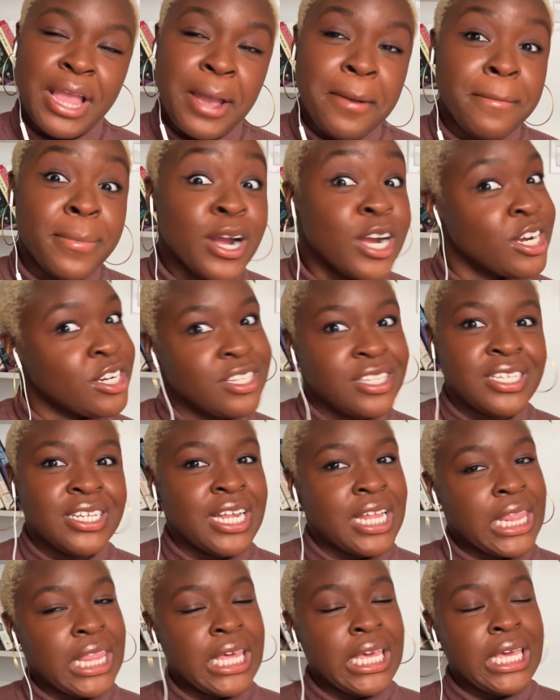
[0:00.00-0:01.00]

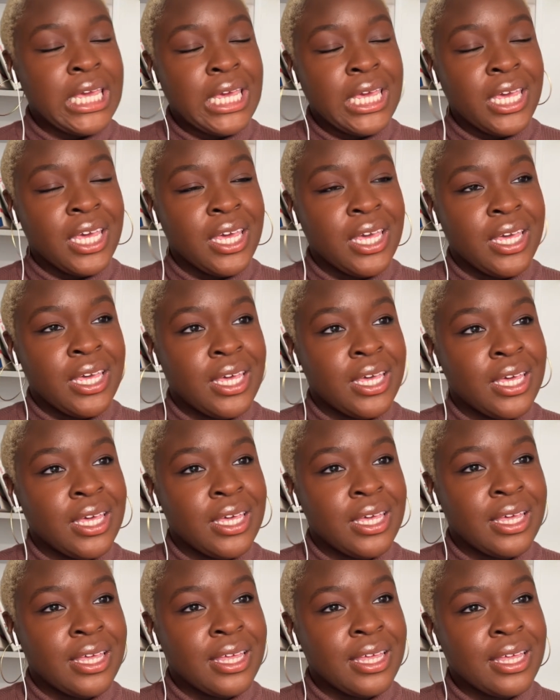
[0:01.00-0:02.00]
Personally,
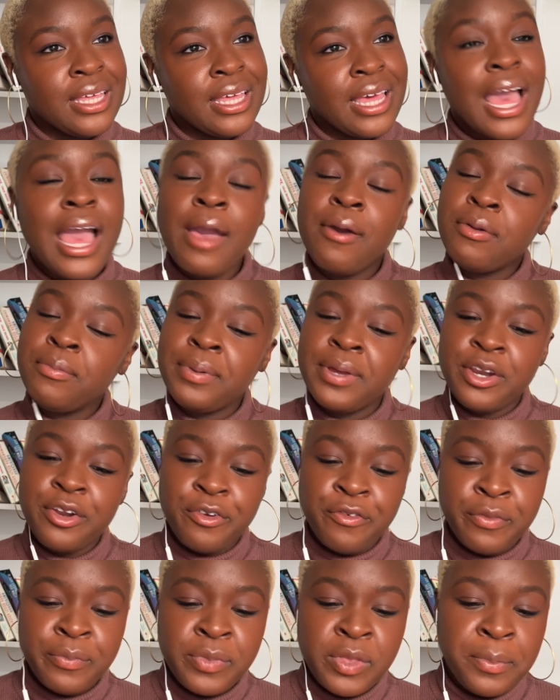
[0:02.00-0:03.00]
I would ban her
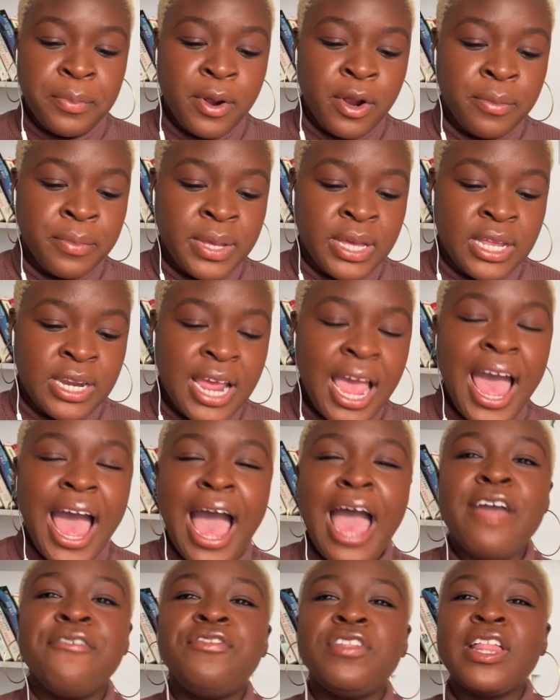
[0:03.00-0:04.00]
from the apartment.
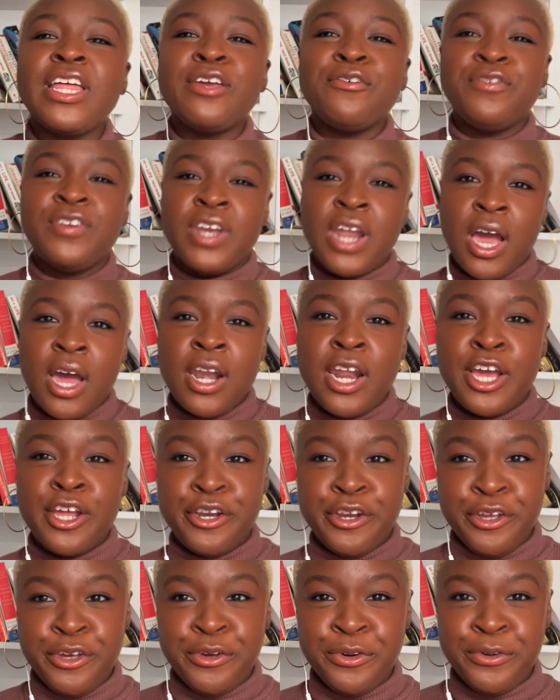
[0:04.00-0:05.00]
I feel like if Nana
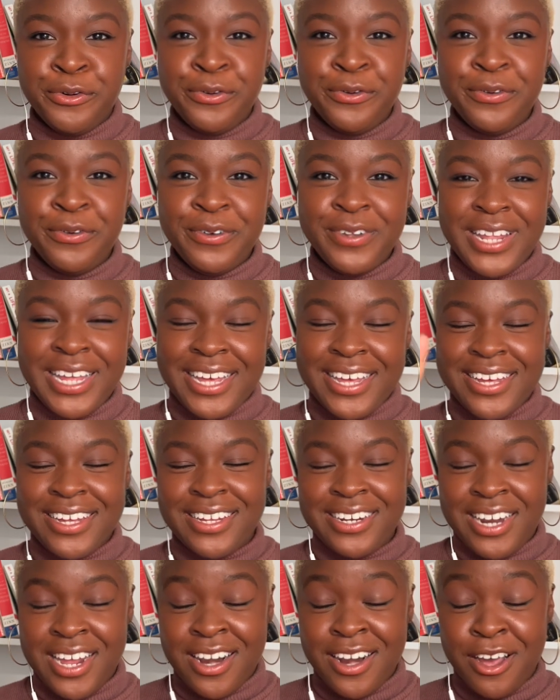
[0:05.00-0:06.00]
knew,
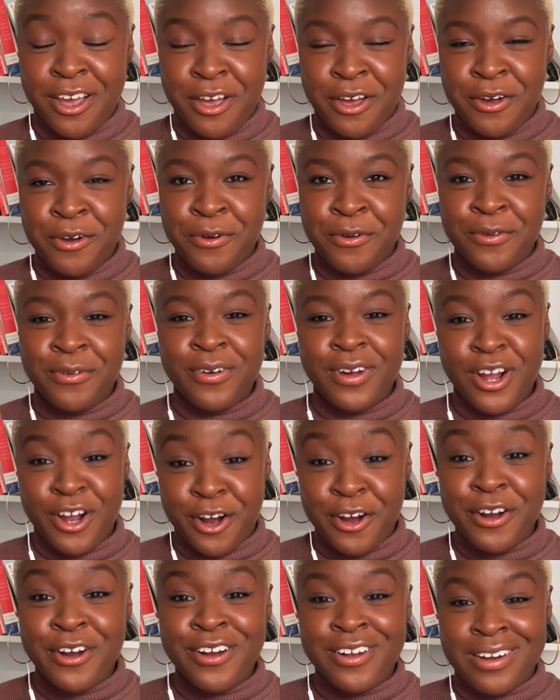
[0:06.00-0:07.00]
like Nana Oh
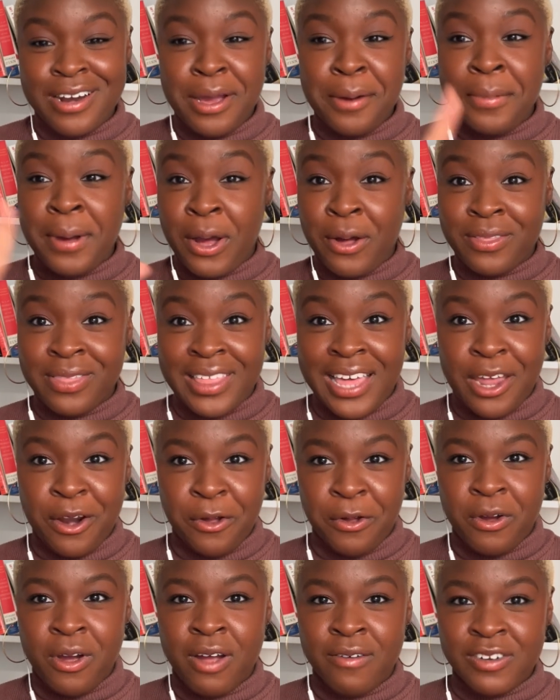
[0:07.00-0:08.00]
heard about that
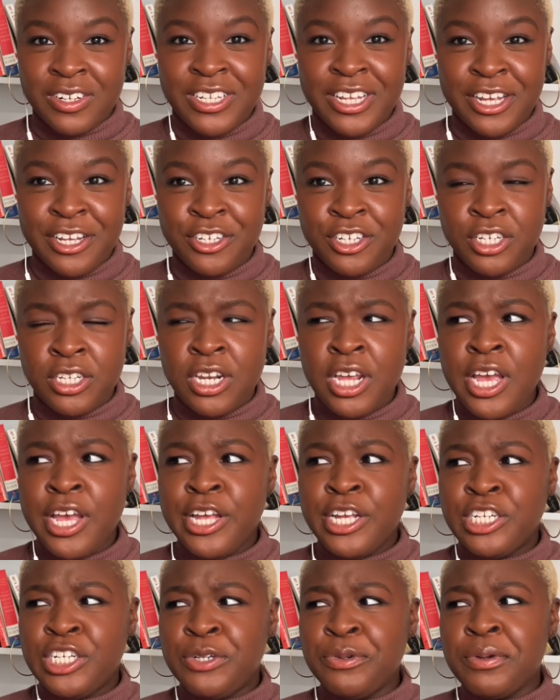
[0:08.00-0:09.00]
whole conversation,
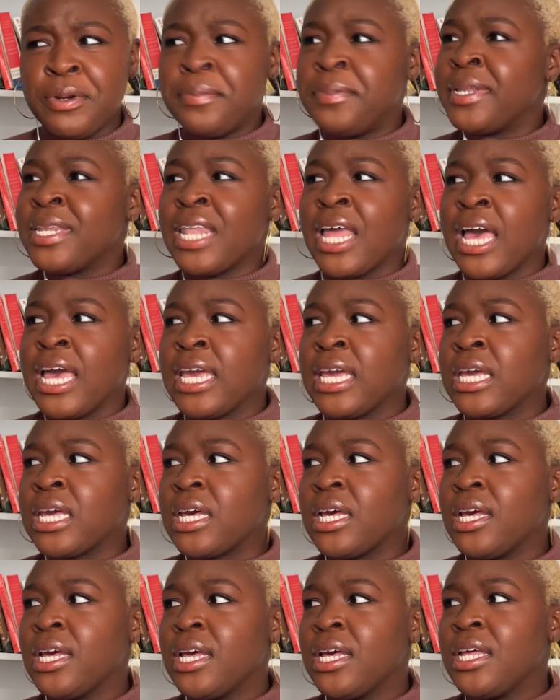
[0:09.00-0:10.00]
she would have been like,
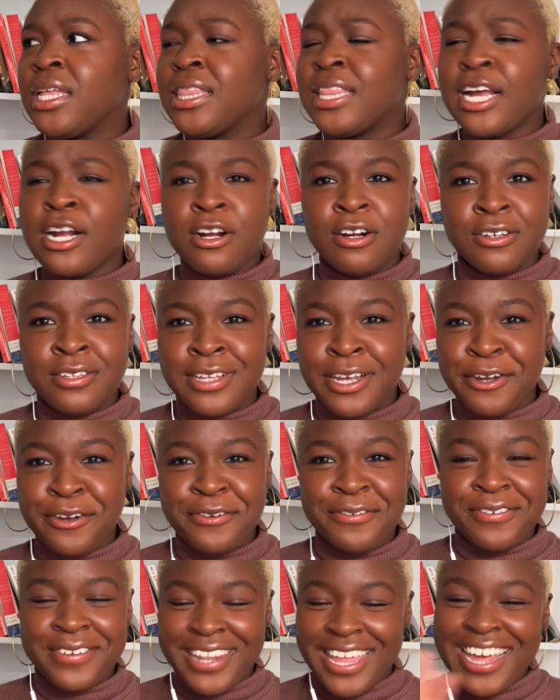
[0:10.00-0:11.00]
that girl's not your,
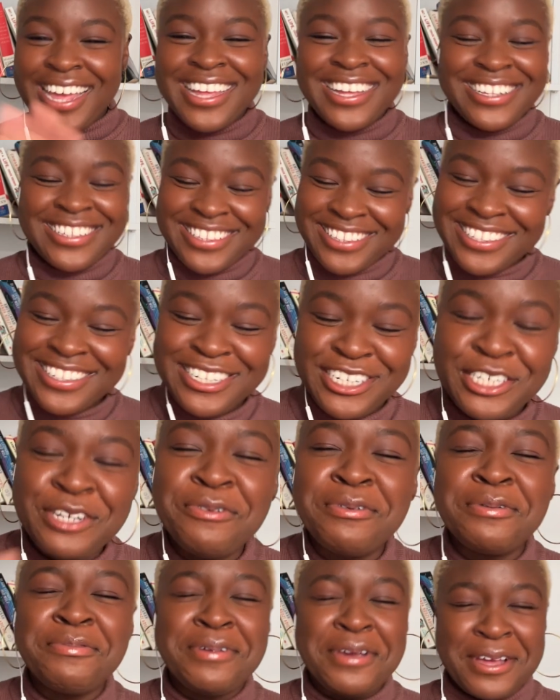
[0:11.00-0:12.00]
like, she
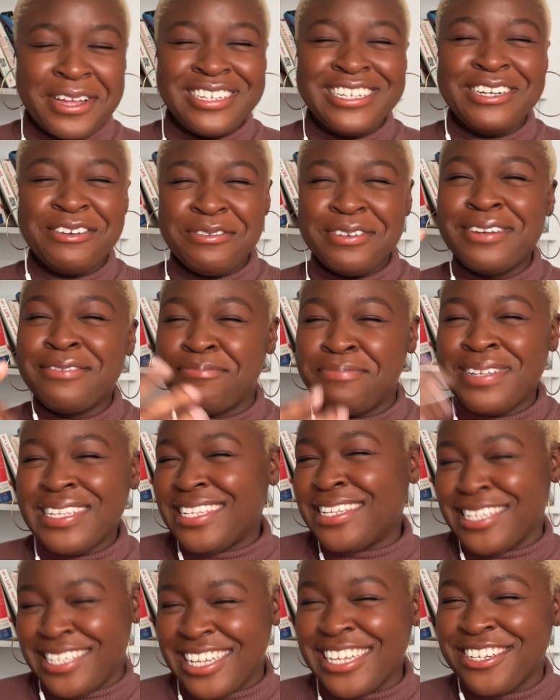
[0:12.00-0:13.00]
would be
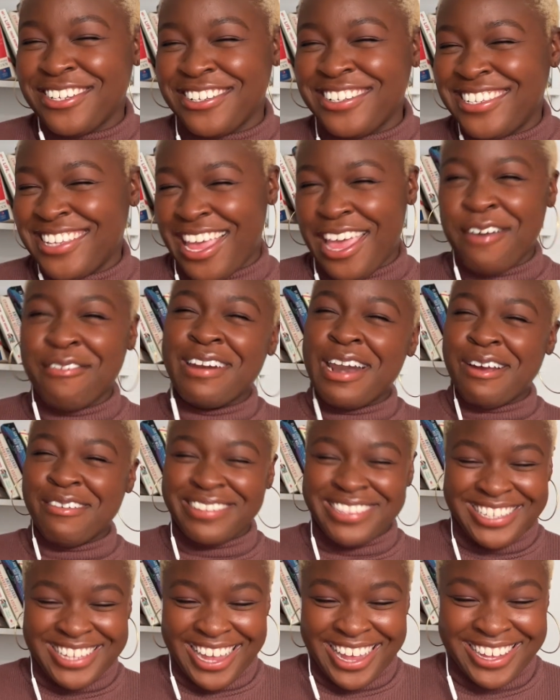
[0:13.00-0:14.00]
essentially saying what I
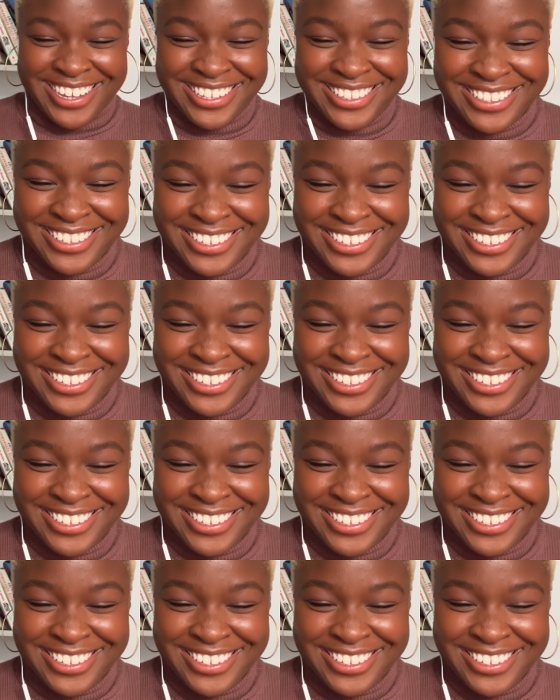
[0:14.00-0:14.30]
would say.